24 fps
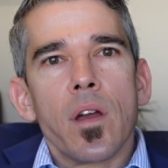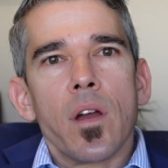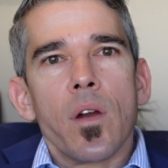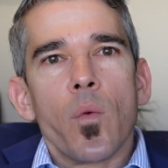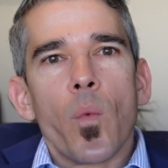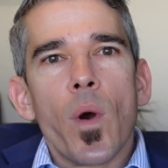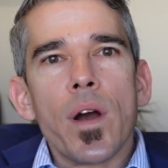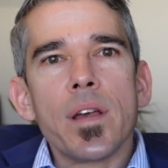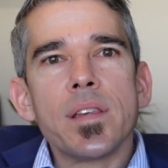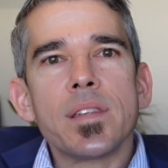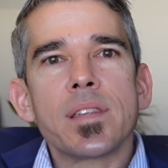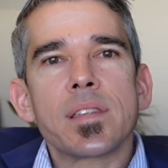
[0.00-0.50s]

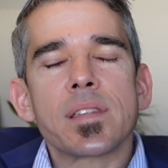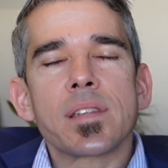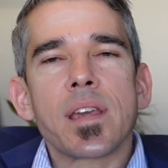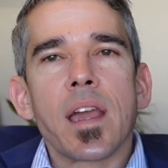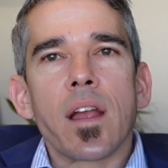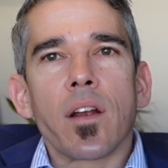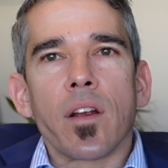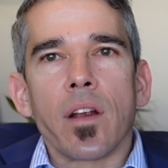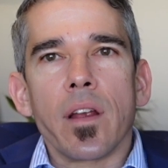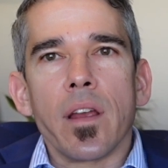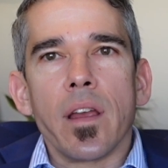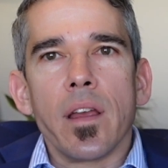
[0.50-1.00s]
What is
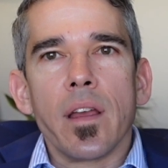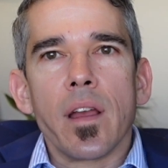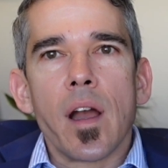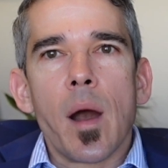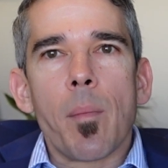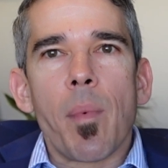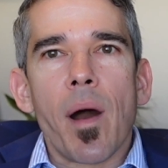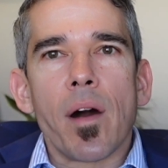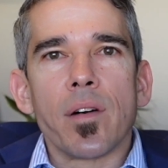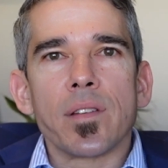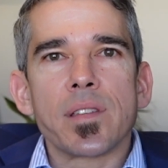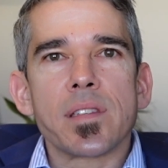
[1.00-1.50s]
scary
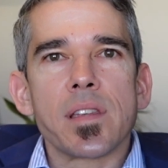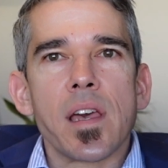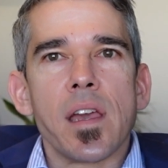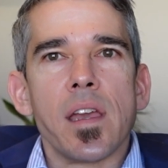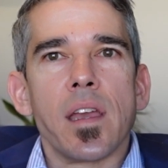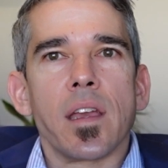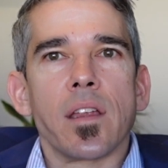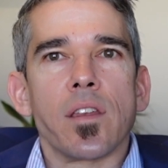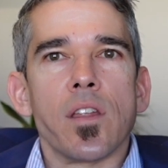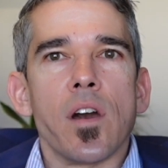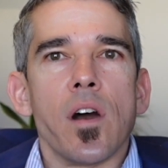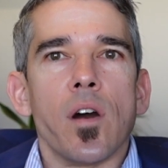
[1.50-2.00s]
about
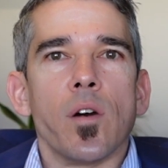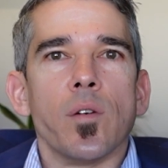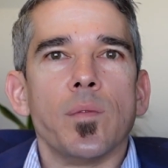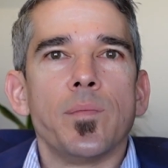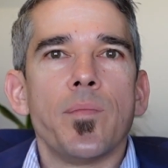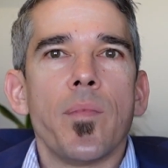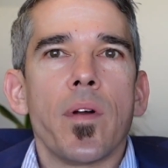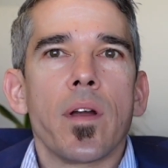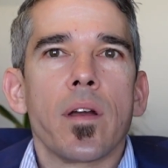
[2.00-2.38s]
saying no?